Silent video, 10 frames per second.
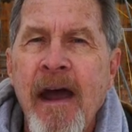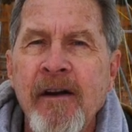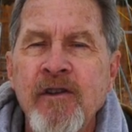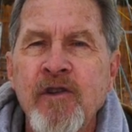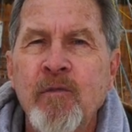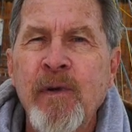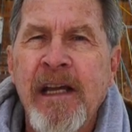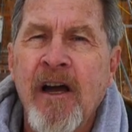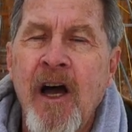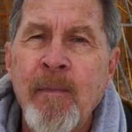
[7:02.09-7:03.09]
matter to
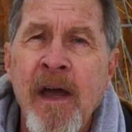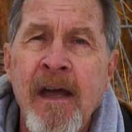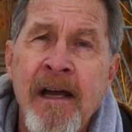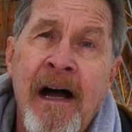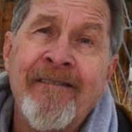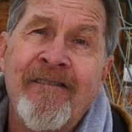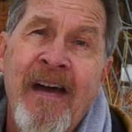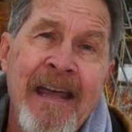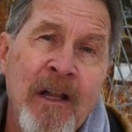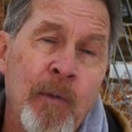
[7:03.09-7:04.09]
become
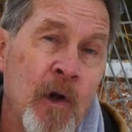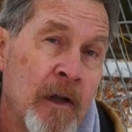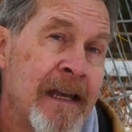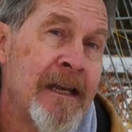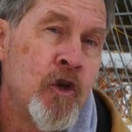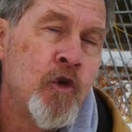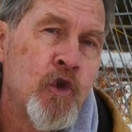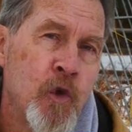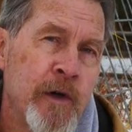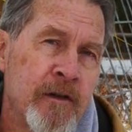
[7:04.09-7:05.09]
available in
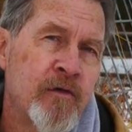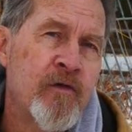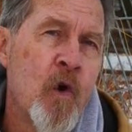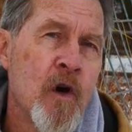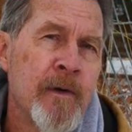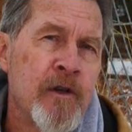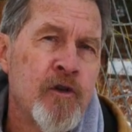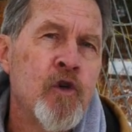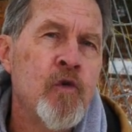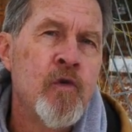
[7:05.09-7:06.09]
nutrient form
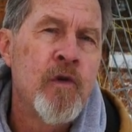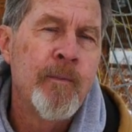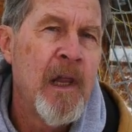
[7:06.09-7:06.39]
to the